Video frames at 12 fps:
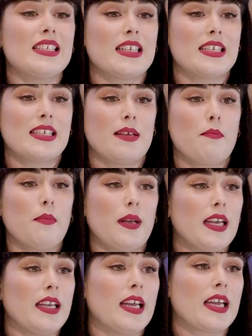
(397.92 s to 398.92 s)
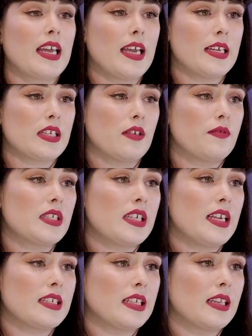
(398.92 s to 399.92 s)
isn't simply a case of
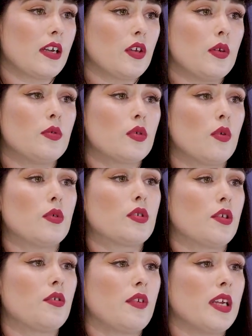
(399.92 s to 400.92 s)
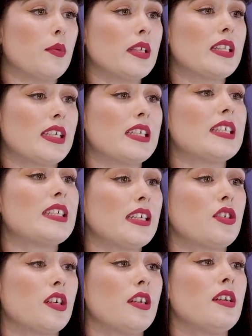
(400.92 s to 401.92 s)
stating that you don't agree with the
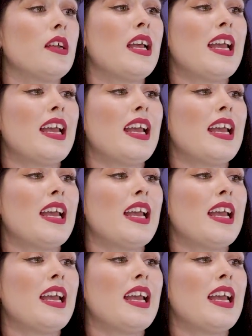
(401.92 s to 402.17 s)
decision.